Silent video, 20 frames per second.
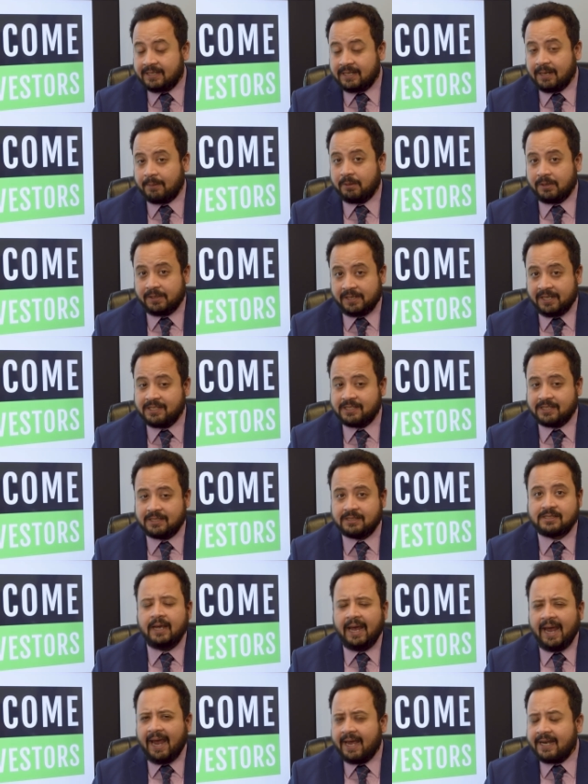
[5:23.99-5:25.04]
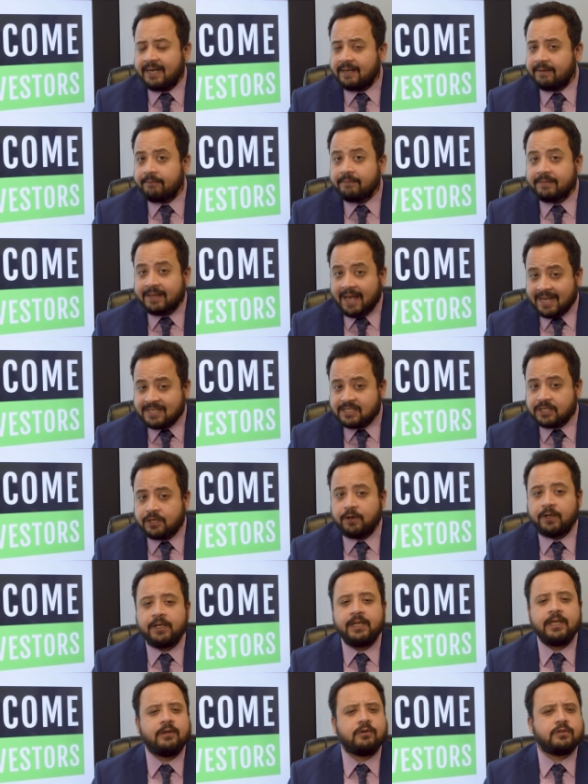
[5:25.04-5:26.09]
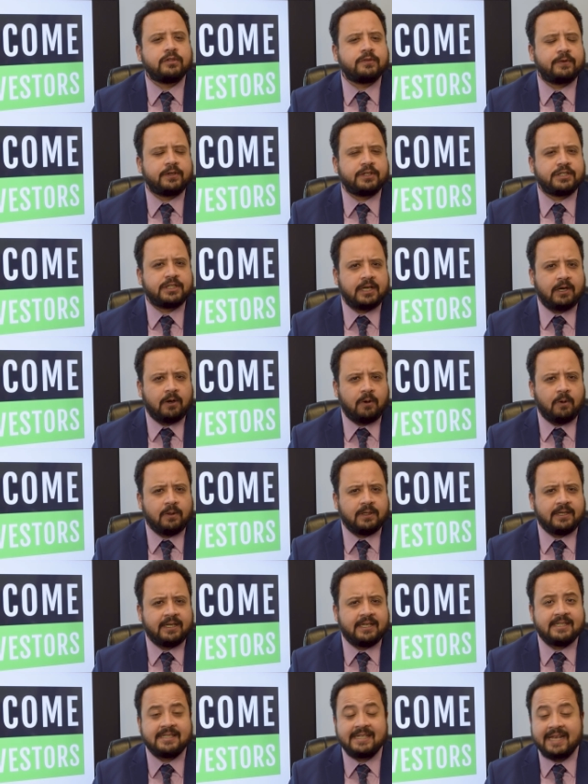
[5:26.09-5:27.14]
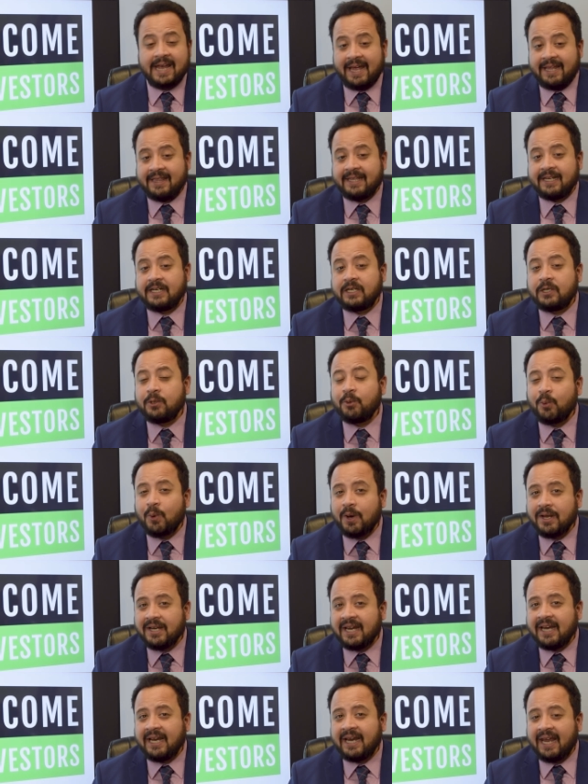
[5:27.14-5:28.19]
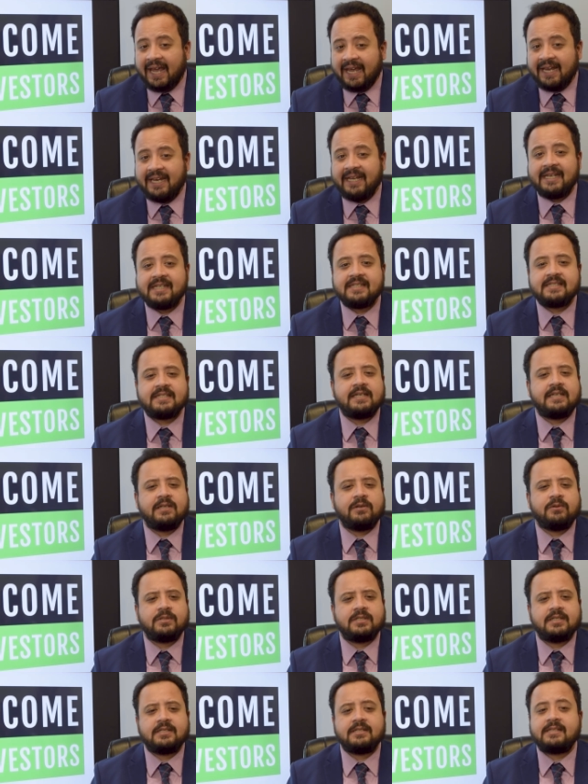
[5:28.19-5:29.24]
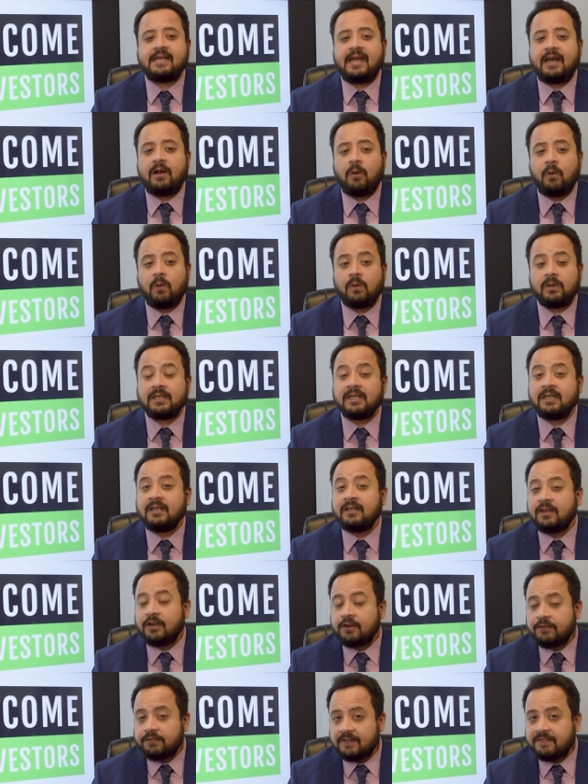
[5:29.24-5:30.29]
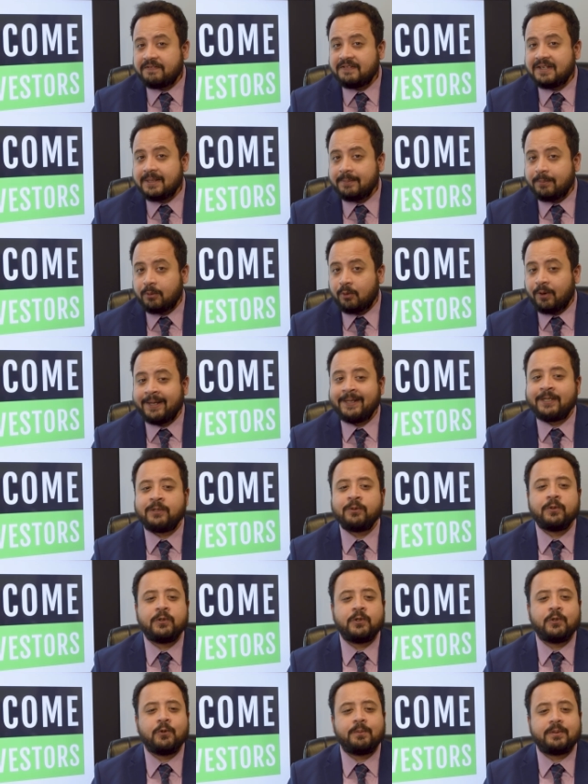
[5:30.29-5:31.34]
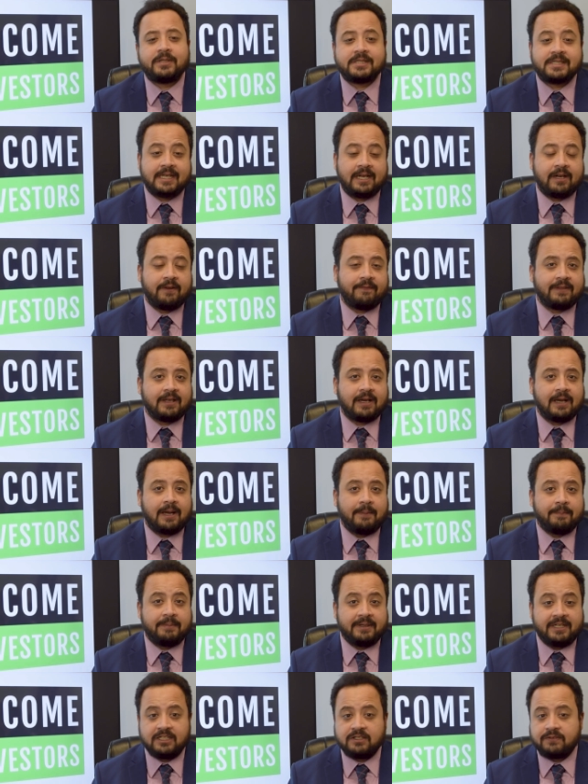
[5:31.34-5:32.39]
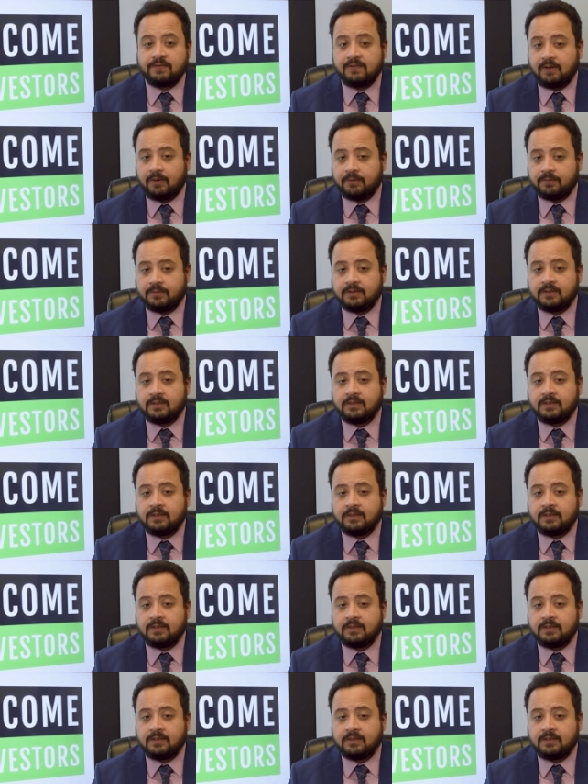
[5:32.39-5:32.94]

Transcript: double digits. And that's good news for shareholders and the 280 institutions that hold 50.22% of the company's float.